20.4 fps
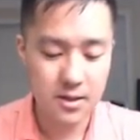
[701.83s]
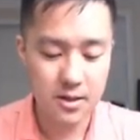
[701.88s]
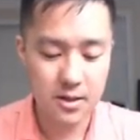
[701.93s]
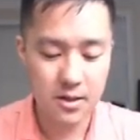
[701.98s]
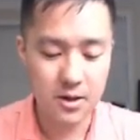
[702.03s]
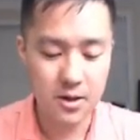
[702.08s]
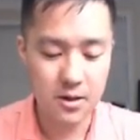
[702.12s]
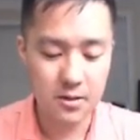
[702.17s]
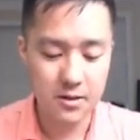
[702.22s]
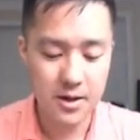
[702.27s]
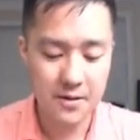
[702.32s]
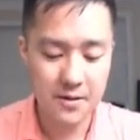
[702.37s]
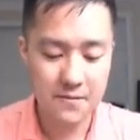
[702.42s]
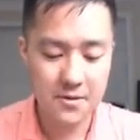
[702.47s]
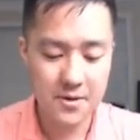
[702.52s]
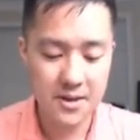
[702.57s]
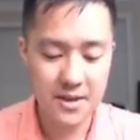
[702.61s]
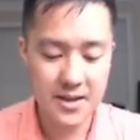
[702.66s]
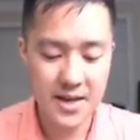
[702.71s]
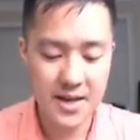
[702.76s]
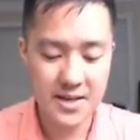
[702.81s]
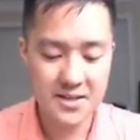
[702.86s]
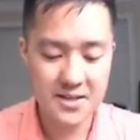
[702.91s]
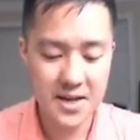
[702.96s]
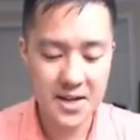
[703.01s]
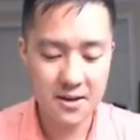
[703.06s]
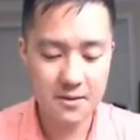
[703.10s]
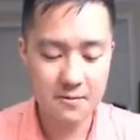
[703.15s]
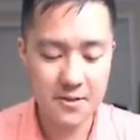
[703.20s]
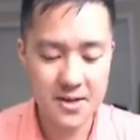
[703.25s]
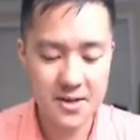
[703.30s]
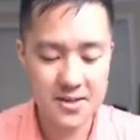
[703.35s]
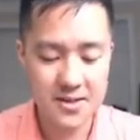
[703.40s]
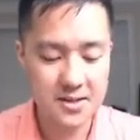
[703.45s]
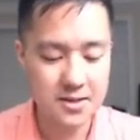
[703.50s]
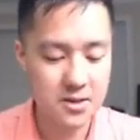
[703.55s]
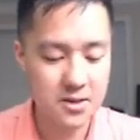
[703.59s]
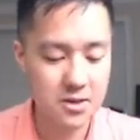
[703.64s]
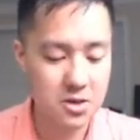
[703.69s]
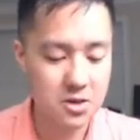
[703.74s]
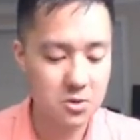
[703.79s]
you know, I feel like that sacrifice,
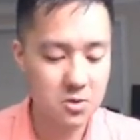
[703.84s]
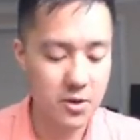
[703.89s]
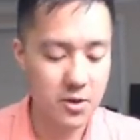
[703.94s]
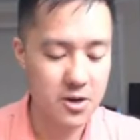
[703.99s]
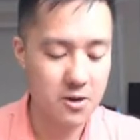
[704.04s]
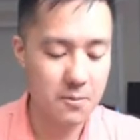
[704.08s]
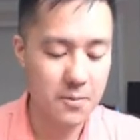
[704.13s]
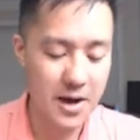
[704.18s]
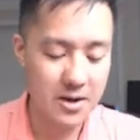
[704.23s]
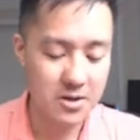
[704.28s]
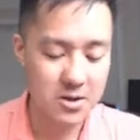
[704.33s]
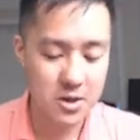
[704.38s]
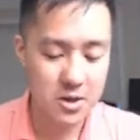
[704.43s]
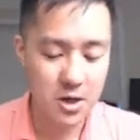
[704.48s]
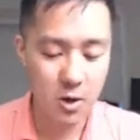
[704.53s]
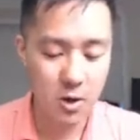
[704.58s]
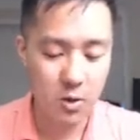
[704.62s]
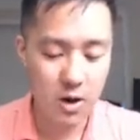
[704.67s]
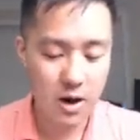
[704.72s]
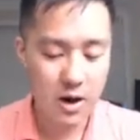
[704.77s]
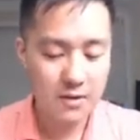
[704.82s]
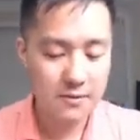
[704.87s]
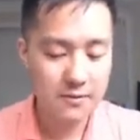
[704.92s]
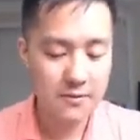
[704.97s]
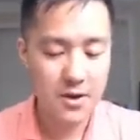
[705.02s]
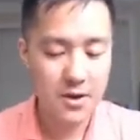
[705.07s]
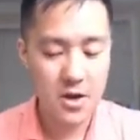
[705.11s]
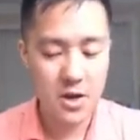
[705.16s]
just when you're about to go off,